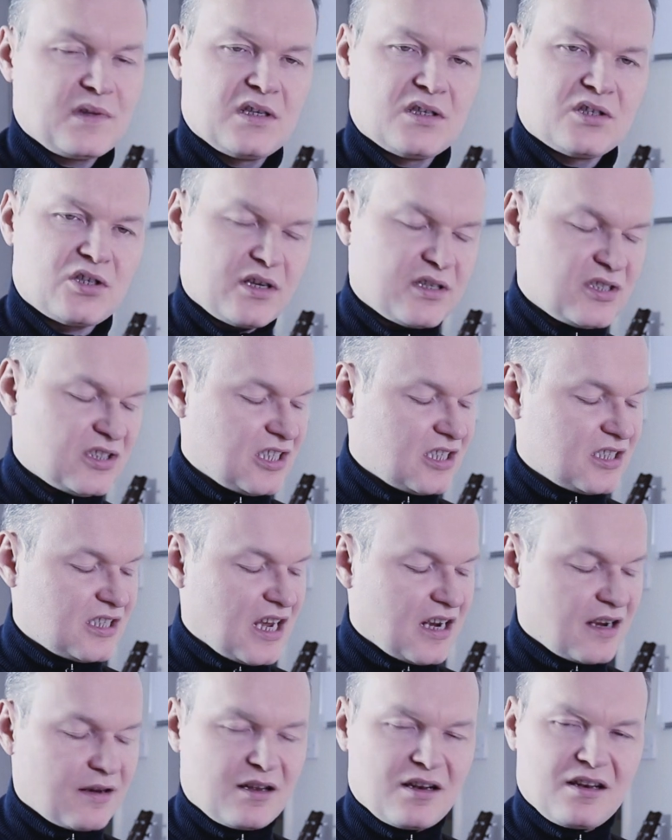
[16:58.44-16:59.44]
So it's just
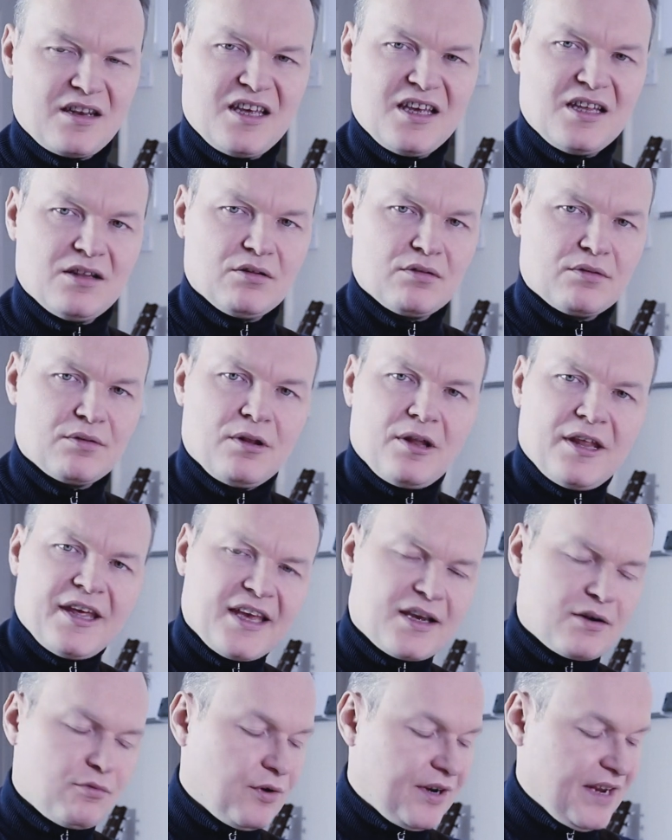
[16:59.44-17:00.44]
like a little
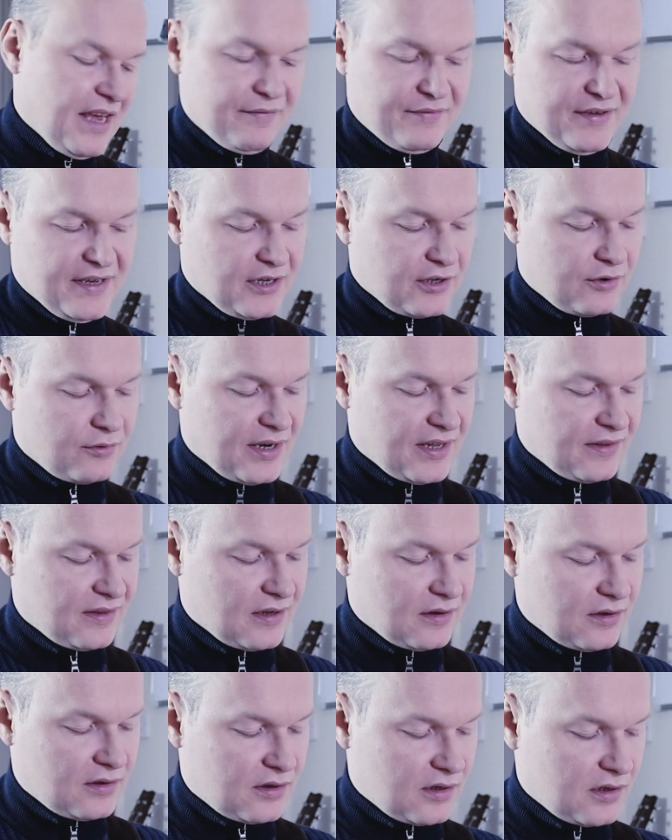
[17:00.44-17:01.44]
lick, whatever, you know,
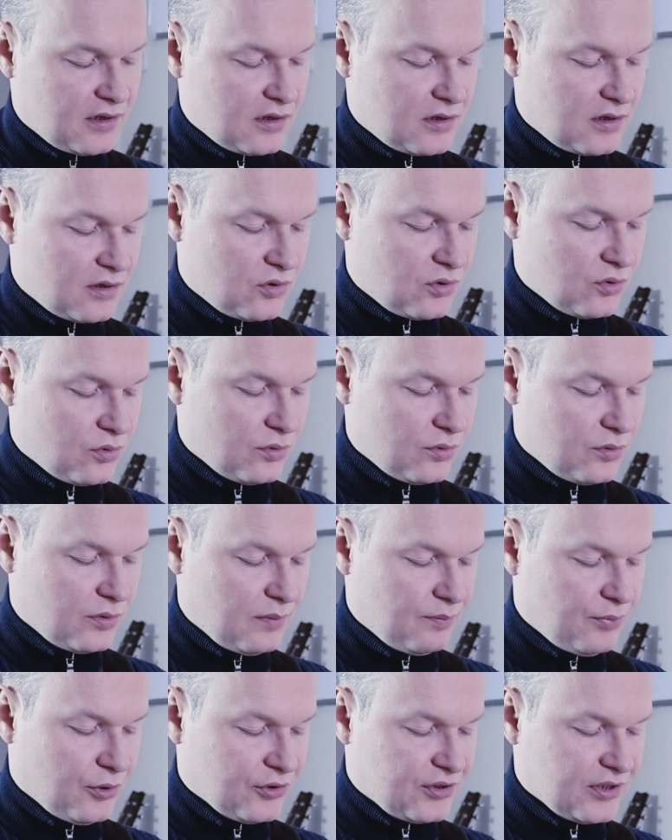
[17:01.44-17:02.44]
nothing too
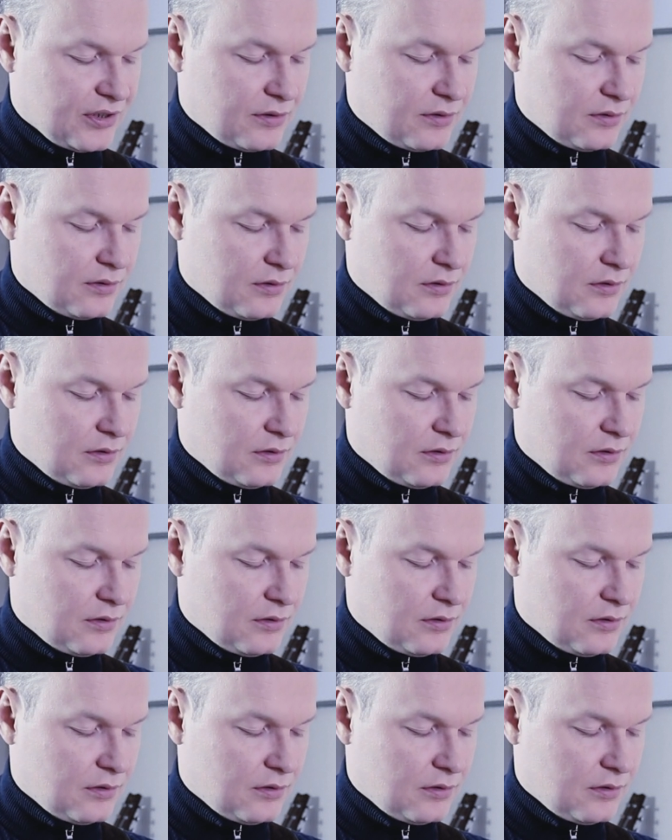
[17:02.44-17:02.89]
important.